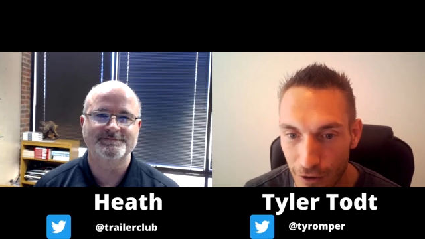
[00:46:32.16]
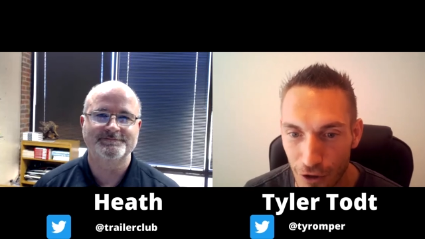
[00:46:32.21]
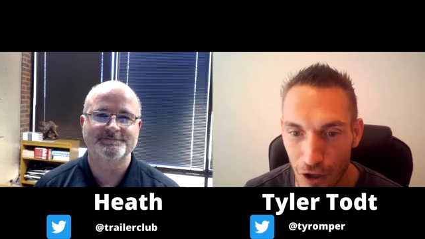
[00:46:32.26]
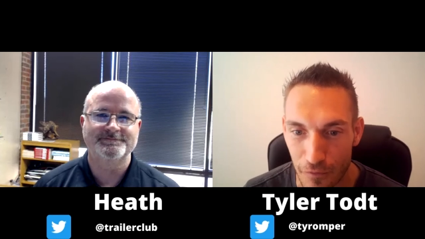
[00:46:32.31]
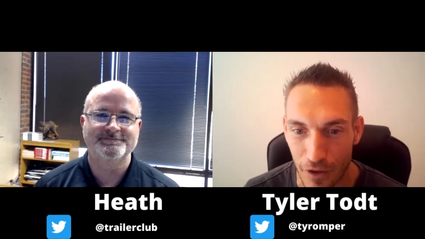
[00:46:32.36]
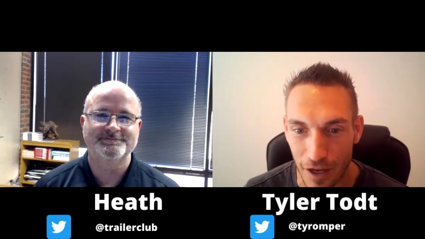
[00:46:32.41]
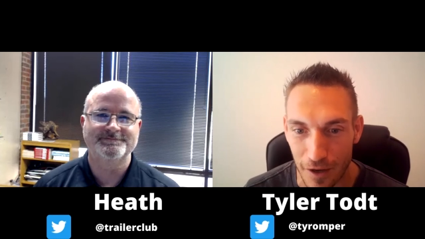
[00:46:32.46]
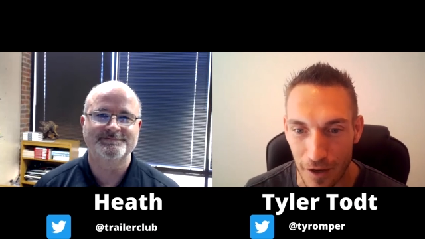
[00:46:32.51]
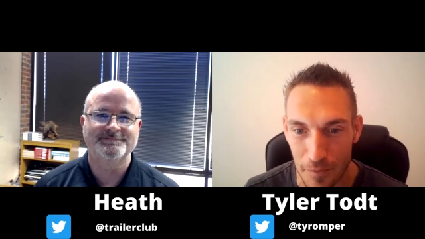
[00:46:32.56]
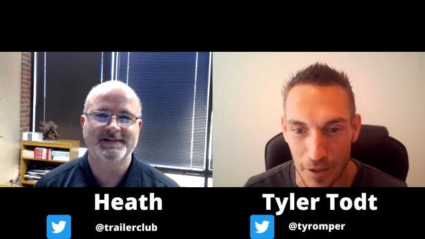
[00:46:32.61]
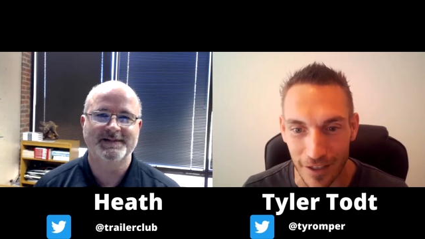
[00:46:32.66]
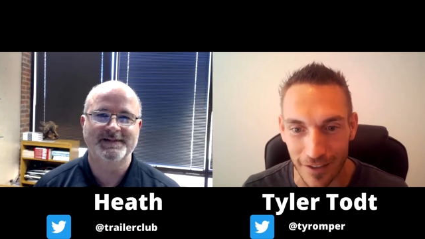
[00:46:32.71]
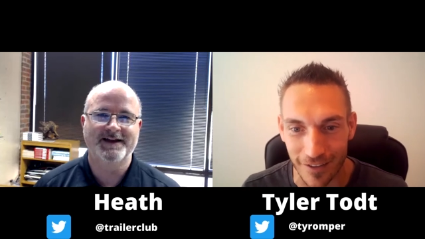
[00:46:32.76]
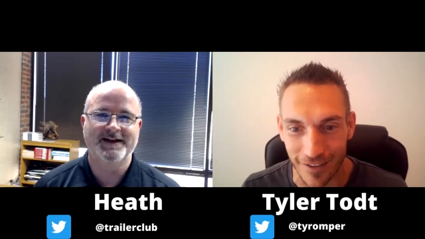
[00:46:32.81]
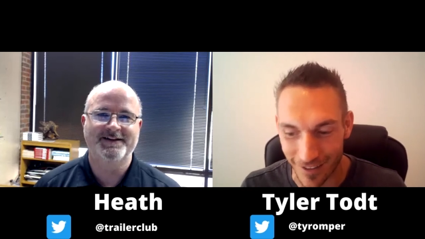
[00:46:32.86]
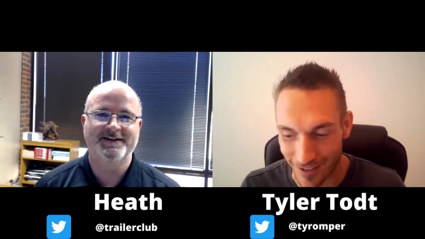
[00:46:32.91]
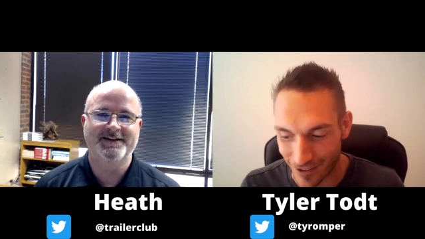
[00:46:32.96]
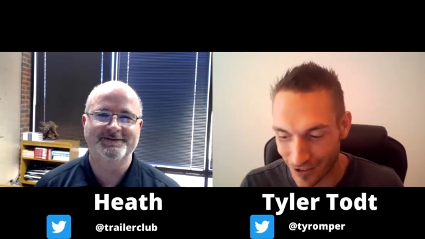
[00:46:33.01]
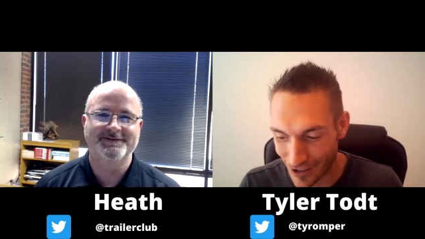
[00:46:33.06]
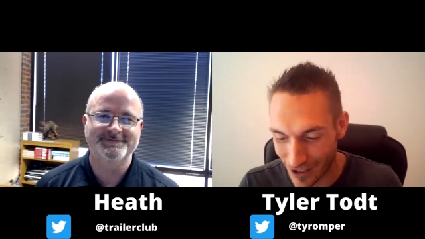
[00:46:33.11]
Speaker 1: love that, love man. It.
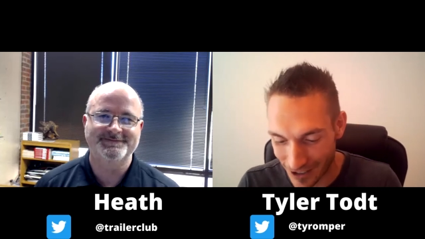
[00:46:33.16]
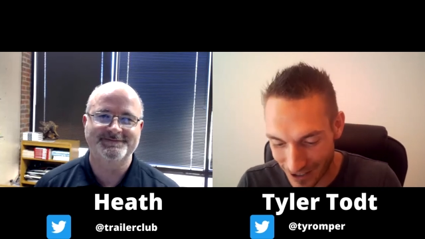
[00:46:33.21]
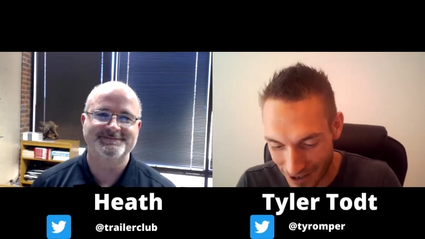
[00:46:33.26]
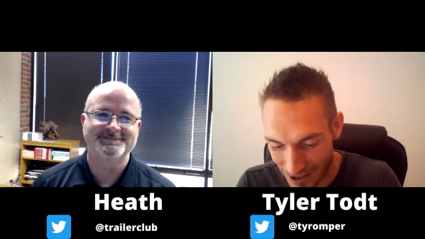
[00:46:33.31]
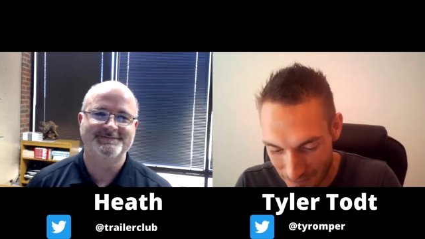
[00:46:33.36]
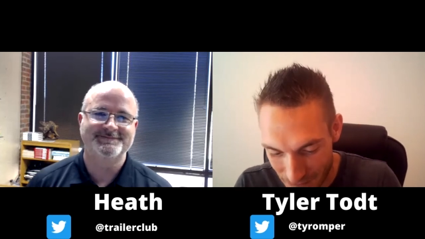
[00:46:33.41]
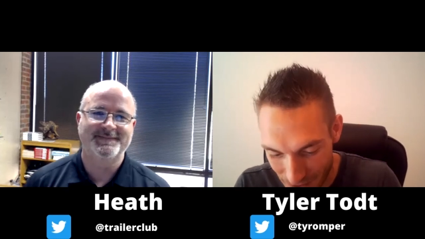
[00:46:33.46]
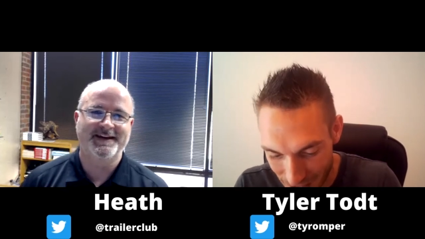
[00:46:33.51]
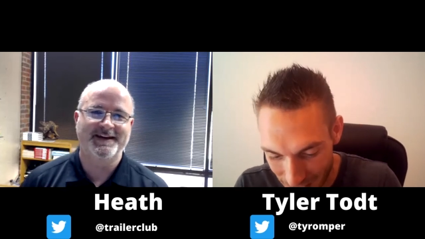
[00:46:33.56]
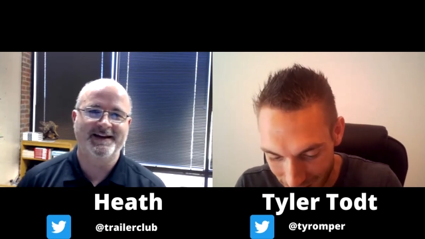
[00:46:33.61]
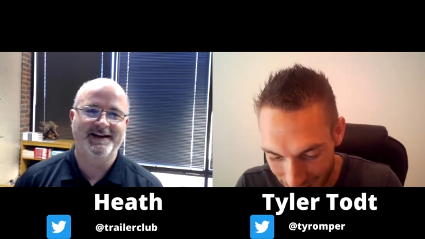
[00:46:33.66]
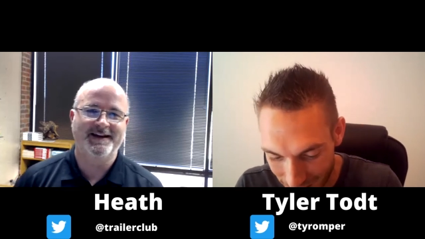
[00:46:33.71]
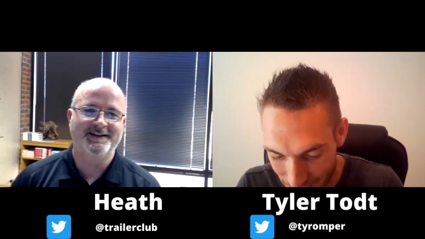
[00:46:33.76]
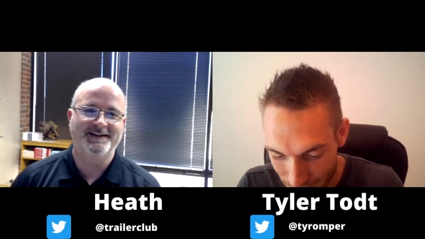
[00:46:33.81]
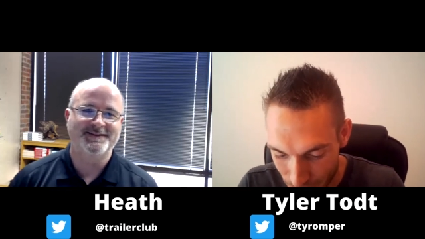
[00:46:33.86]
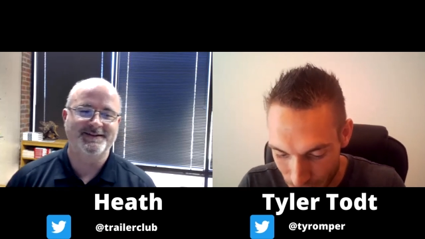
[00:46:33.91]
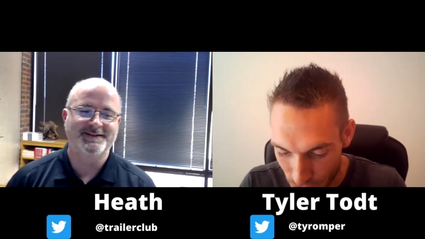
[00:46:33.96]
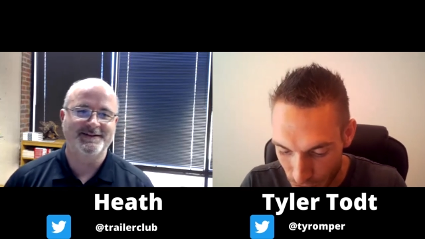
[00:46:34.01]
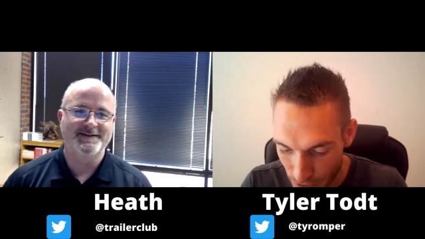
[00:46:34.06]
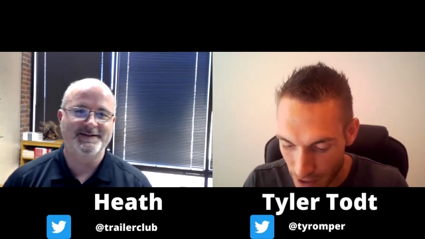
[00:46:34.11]
That's great tip. Yes.
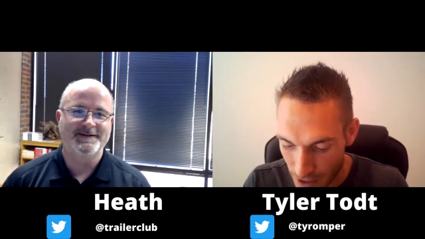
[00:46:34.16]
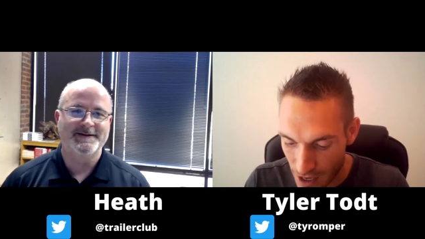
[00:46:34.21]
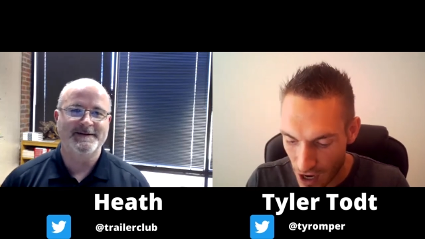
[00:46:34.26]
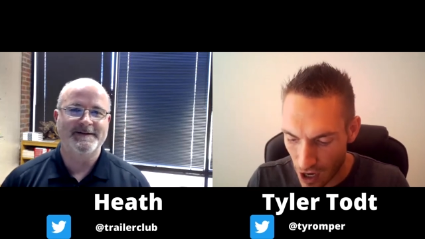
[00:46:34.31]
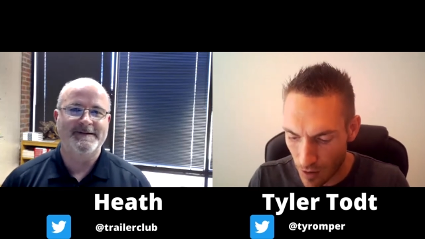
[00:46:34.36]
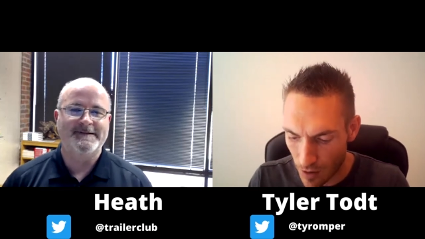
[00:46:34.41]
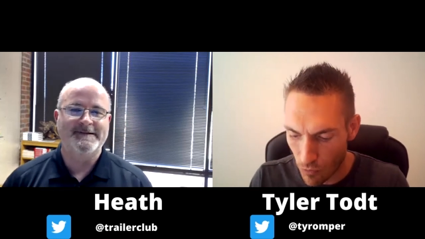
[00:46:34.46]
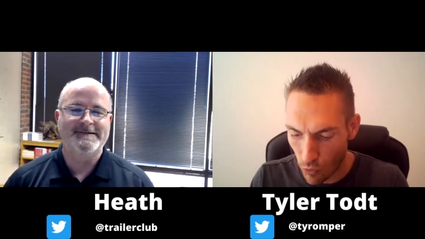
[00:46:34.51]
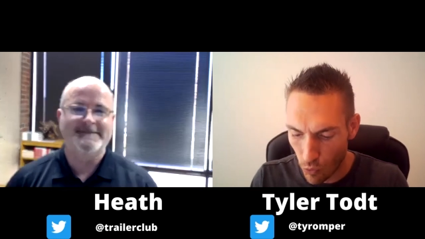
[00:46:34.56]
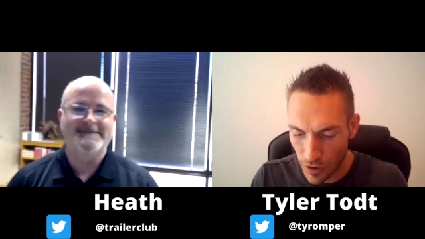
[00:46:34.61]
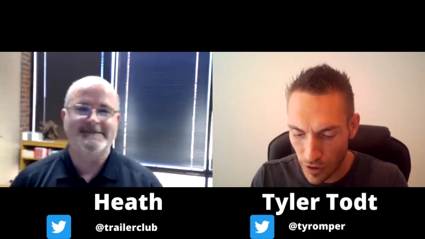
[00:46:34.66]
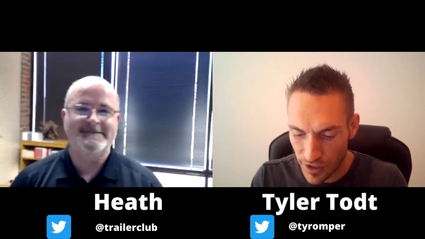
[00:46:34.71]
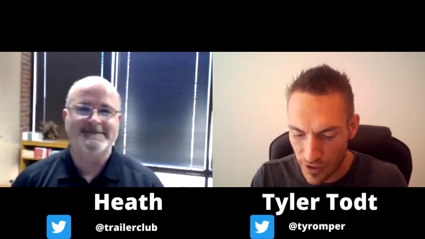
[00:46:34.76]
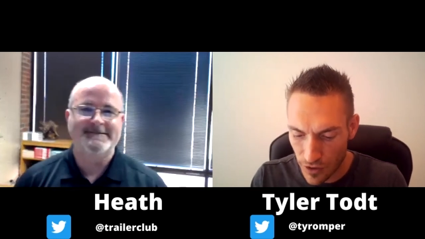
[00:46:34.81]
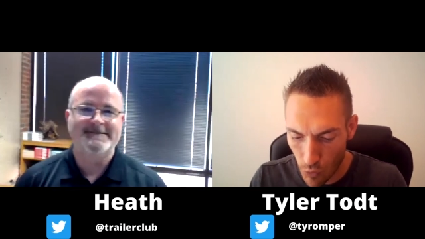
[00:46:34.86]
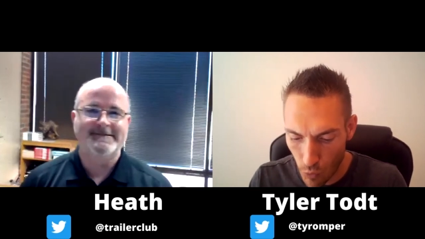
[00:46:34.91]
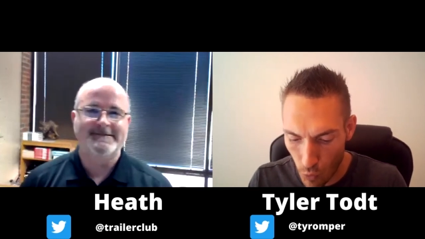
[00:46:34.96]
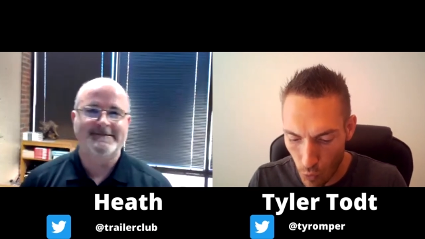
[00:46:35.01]
Um, what's the